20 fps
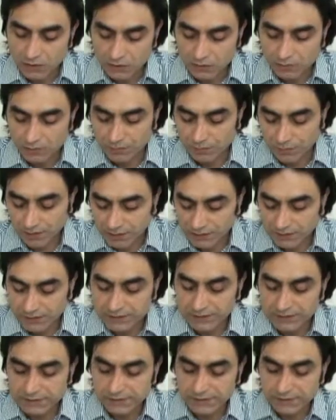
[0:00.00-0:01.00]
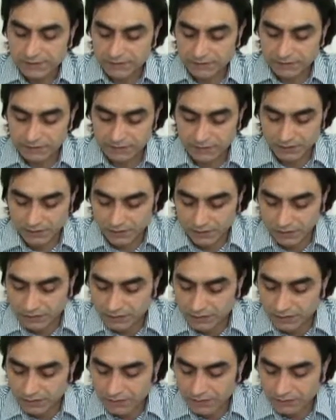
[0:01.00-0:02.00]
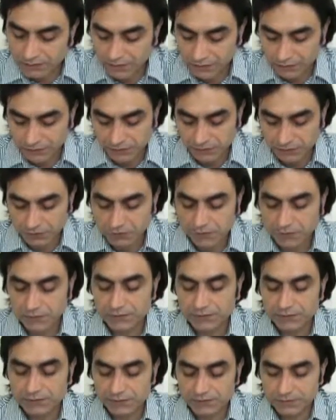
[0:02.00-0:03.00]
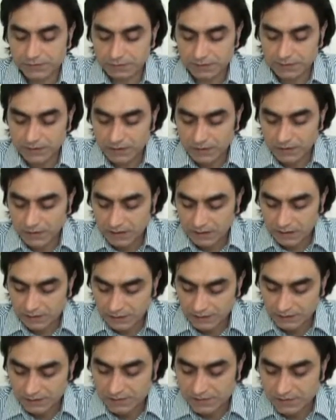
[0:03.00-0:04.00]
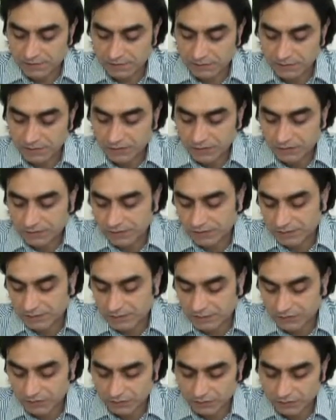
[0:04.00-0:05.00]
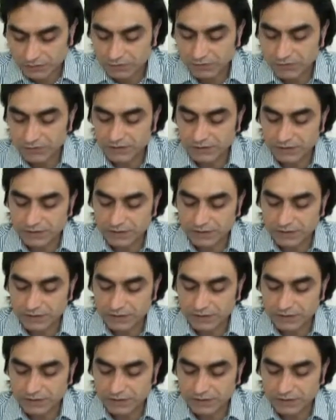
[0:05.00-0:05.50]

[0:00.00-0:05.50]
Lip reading: who made the earth for you. It's important to note